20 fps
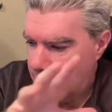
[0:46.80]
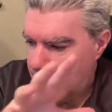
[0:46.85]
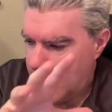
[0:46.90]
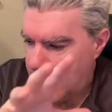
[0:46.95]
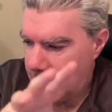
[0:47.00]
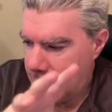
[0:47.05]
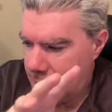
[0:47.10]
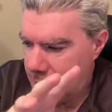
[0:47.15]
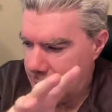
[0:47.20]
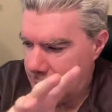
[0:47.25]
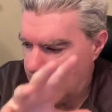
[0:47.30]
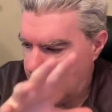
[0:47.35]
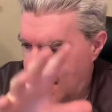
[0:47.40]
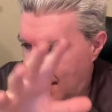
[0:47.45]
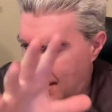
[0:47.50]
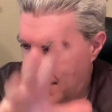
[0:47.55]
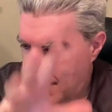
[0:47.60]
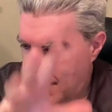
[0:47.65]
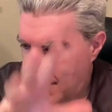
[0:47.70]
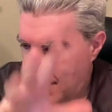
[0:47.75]

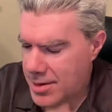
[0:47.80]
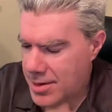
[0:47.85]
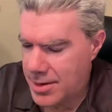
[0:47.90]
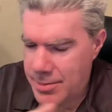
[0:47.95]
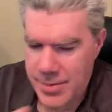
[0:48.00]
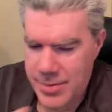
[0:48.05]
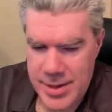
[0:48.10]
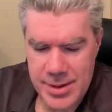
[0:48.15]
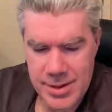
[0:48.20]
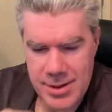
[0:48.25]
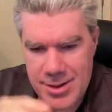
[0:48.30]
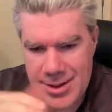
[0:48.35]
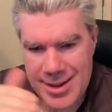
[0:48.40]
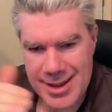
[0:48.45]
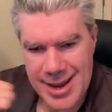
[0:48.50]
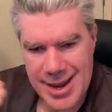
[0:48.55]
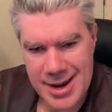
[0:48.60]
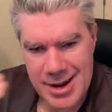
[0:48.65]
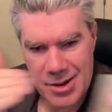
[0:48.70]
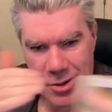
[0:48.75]
And it's going to be
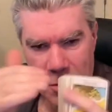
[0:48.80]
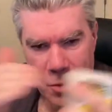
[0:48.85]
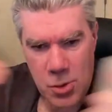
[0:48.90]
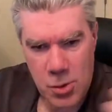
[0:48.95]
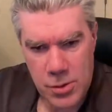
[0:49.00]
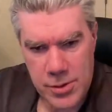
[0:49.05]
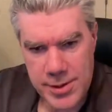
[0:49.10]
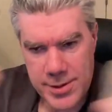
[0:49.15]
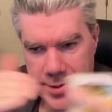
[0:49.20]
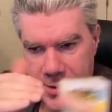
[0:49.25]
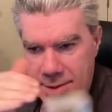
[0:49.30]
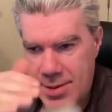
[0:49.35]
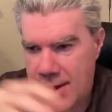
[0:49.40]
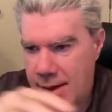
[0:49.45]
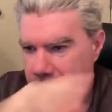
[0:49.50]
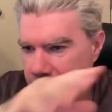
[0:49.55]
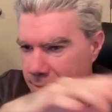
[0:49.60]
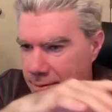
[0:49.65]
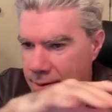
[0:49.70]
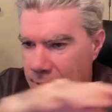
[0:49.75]
kind of holding
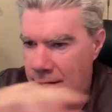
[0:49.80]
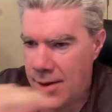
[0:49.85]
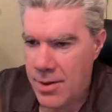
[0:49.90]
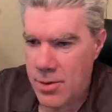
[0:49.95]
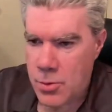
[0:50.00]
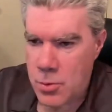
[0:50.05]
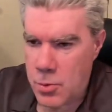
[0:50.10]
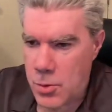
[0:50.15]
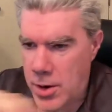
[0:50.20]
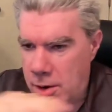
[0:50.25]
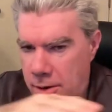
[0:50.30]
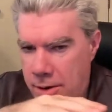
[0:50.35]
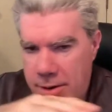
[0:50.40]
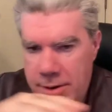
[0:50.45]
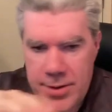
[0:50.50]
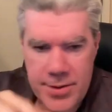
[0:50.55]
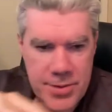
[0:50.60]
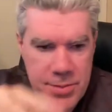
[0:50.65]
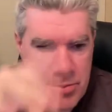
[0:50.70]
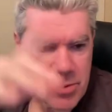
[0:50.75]
steady
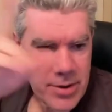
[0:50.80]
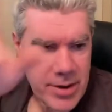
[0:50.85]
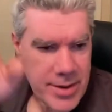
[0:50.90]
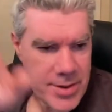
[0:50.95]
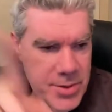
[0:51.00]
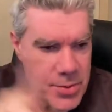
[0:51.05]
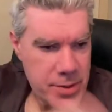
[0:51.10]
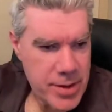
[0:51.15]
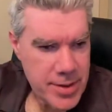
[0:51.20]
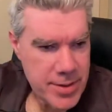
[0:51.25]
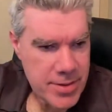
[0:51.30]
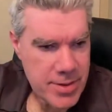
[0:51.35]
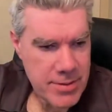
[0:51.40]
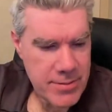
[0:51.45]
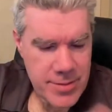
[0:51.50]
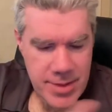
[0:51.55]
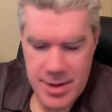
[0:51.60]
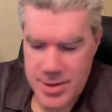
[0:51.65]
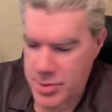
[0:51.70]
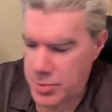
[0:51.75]
where it is price-wise,
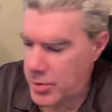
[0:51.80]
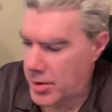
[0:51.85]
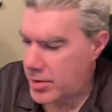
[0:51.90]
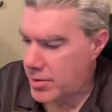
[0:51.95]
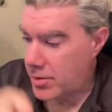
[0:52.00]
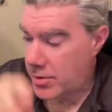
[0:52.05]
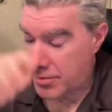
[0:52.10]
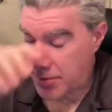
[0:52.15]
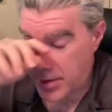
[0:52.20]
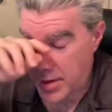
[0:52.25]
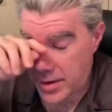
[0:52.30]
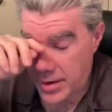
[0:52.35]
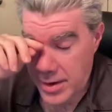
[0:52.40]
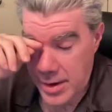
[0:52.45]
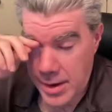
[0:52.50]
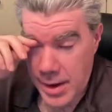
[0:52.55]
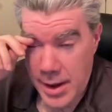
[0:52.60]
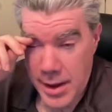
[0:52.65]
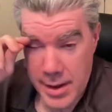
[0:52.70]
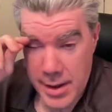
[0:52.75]
if that's what you're
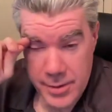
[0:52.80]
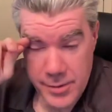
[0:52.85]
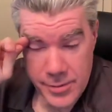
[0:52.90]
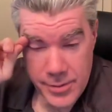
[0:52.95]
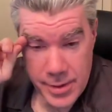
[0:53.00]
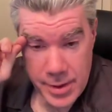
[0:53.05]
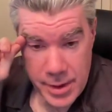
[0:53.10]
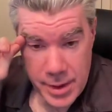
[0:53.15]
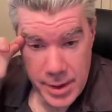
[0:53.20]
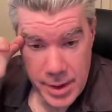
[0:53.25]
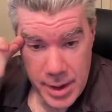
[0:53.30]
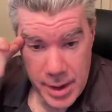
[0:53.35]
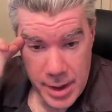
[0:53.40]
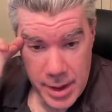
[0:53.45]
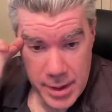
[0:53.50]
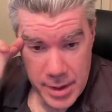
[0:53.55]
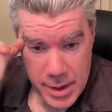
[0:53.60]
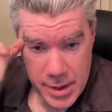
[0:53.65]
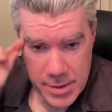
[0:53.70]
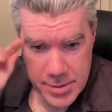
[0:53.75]
thinking of.
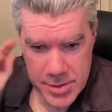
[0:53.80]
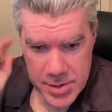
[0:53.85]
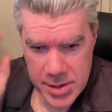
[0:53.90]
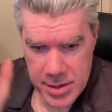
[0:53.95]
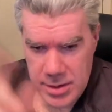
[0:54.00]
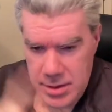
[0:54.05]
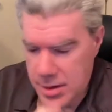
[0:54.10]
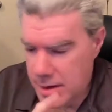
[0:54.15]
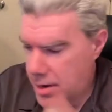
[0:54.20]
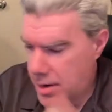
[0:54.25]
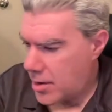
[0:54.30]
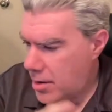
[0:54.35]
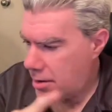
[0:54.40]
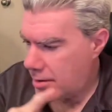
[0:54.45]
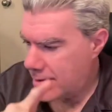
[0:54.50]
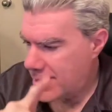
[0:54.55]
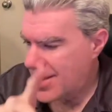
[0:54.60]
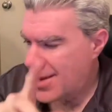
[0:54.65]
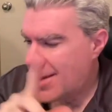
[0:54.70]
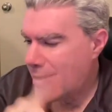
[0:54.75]

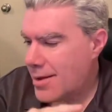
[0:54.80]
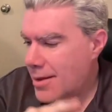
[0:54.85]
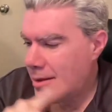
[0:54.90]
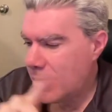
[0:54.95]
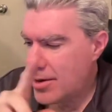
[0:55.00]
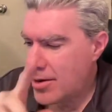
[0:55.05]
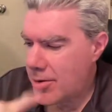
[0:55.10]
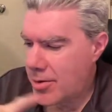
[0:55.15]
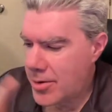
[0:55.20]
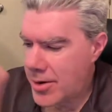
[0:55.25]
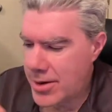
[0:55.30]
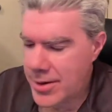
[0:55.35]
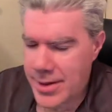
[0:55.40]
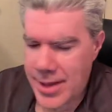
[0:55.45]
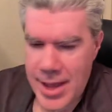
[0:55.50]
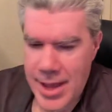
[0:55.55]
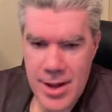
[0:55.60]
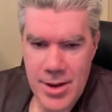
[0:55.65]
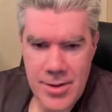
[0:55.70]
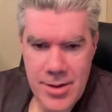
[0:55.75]
Singularity
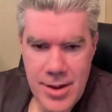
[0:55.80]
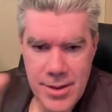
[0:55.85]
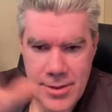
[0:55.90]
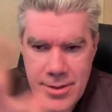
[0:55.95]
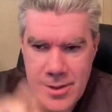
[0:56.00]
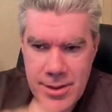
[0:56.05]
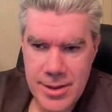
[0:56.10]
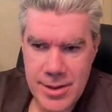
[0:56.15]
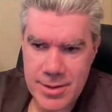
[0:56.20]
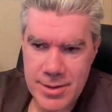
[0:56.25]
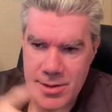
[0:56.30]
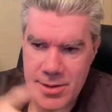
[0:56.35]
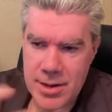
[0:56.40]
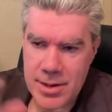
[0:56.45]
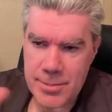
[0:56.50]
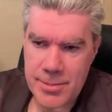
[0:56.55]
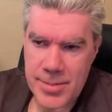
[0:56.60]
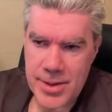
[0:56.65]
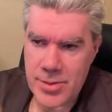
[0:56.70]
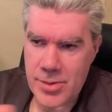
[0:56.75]
DAO, I think it's
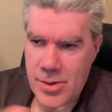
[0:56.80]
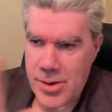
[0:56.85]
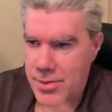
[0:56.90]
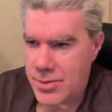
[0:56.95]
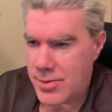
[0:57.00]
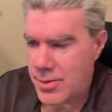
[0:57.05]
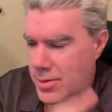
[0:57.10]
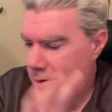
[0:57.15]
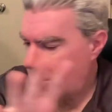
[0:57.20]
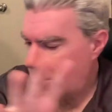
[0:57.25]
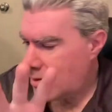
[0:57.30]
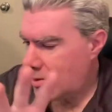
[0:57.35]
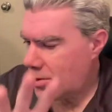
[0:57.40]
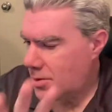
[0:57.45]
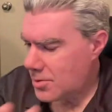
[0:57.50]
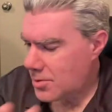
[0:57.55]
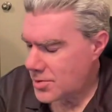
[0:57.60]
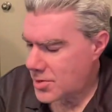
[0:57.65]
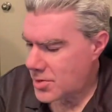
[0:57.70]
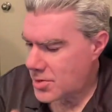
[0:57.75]
going to be going through a
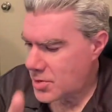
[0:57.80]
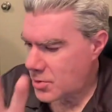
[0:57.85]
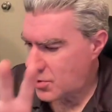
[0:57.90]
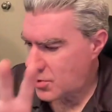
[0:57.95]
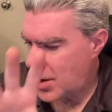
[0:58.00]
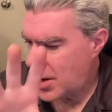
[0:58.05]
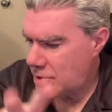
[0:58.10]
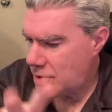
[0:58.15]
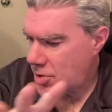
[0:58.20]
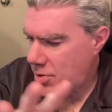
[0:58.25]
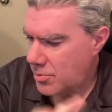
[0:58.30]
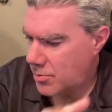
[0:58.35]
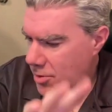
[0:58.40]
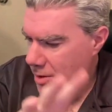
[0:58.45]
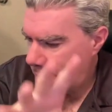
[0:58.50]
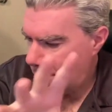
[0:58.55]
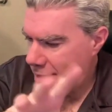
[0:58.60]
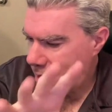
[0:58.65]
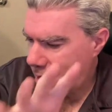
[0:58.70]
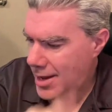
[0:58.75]
whole
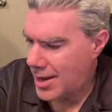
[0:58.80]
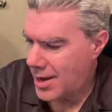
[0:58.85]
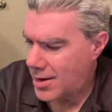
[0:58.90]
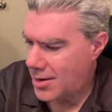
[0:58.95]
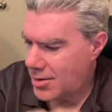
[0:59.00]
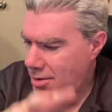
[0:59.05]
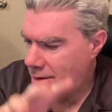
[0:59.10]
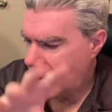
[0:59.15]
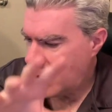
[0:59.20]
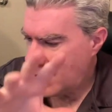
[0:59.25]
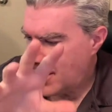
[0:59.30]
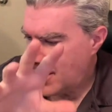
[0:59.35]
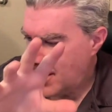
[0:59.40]
situation right now.